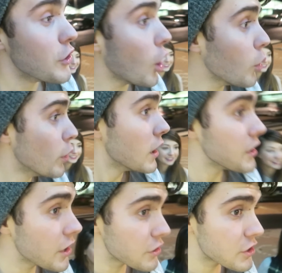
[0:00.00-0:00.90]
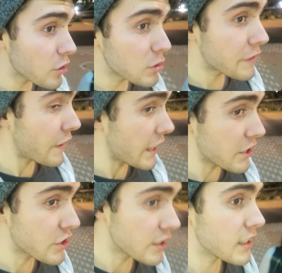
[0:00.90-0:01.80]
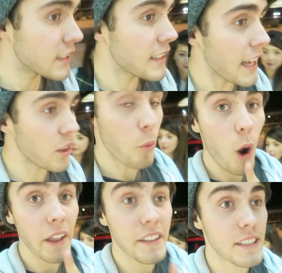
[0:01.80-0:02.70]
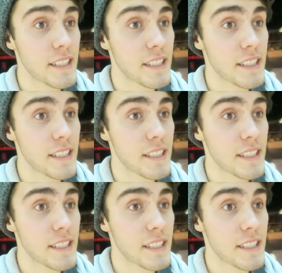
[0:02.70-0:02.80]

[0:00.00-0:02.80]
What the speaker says: no, you know, salt fish. They're the ones.